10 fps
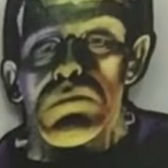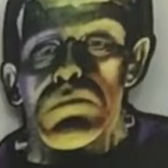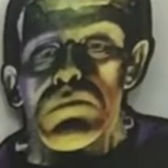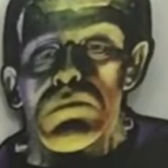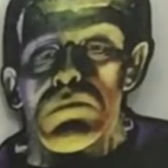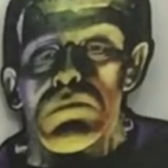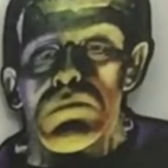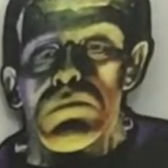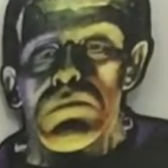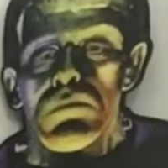
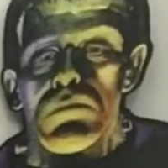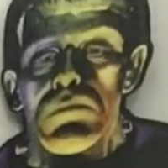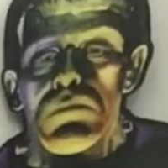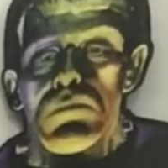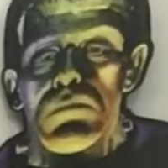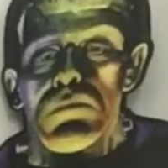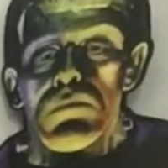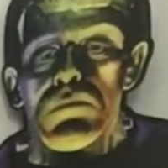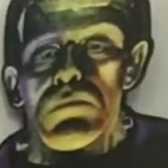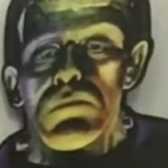
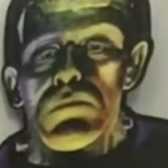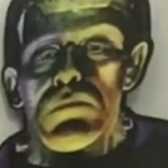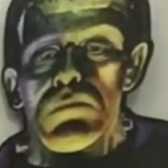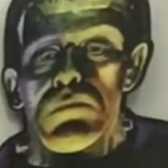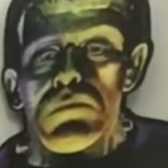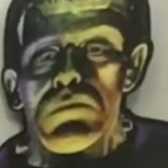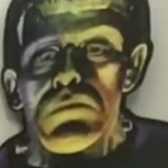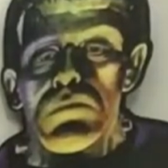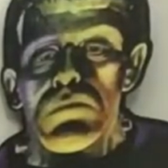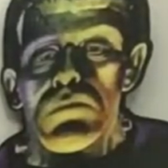
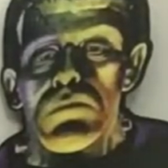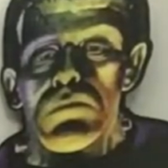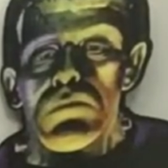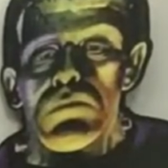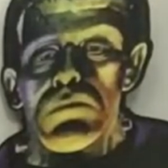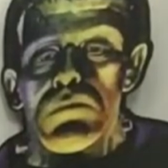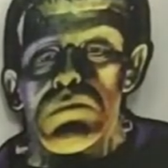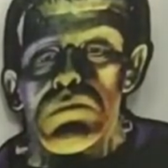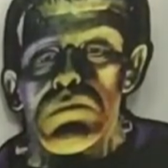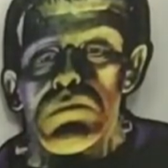
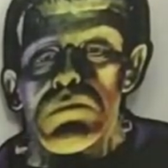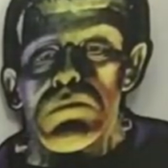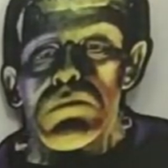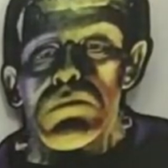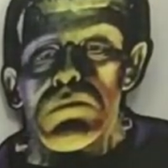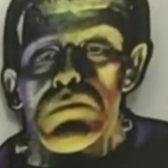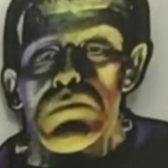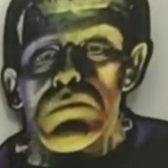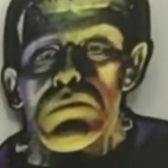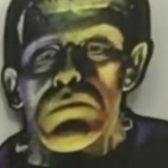
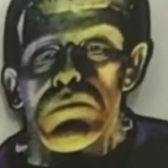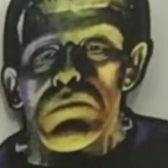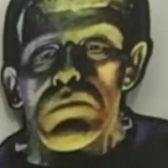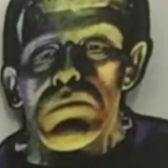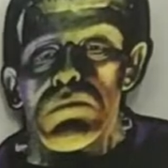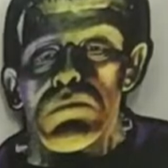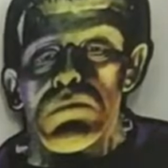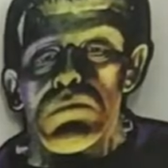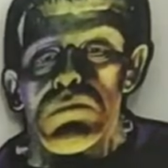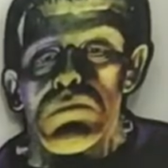
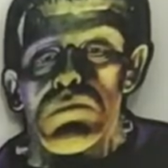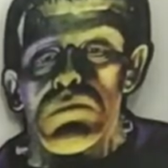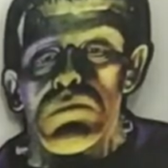[no speech]